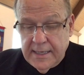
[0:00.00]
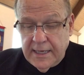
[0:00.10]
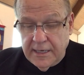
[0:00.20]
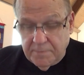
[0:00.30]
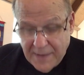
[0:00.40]

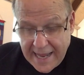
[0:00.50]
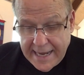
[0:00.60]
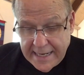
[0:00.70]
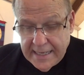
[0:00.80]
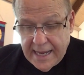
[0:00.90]
in
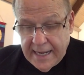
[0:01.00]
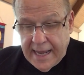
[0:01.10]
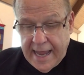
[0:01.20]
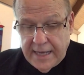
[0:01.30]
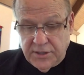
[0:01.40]
pain, and
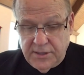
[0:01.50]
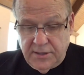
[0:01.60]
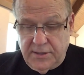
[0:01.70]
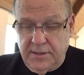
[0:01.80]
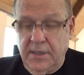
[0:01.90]

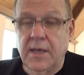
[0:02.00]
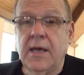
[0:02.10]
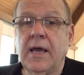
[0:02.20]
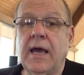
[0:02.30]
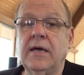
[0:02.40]
anxious.
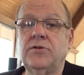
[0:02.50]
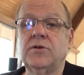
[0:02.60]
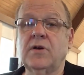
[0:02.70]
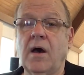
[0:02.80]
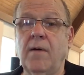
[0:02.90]
And
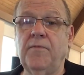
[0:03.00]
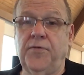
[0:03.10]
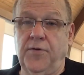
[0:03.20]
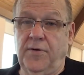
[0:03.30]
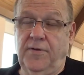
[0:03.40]
to
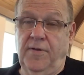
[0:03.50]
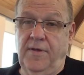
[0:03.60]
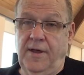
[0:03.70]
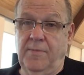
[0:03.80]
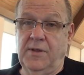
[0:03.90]
comfort
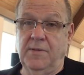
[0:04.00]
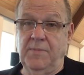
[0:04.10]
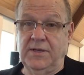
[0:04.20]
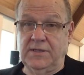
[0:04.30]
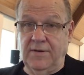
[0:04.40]
them in the
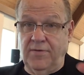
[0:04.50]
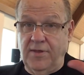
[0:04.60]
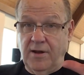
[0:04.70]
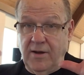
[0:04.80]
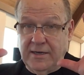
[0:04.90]
midst
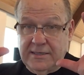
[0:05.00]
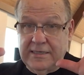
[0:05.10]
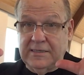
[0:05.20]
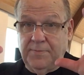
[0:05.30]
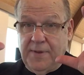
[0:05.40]
of their
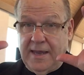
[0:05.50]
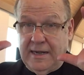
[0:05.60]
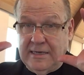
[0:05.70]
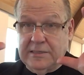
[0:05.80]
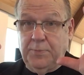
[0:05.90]

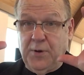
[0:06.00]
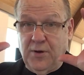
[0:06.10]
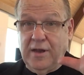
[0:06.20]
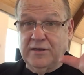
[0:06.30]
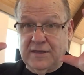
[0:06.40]
anticipated
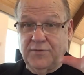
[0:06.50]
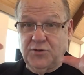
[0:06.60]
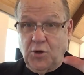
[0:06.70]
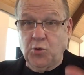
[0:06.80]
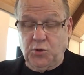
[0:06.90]
experience of
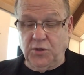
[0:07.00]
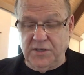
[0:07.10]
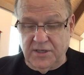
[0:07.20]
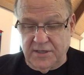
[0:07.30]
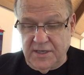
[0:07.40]
social
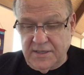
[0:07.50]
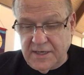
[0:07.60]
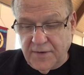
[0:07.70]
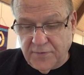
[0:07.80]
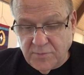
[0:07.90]

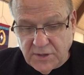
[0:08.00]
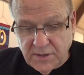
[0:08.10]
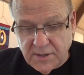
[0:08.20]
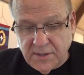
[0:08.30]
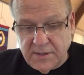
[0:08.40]
distancing from
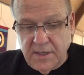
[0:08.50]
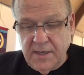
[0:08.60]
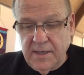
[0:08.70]
Jesus,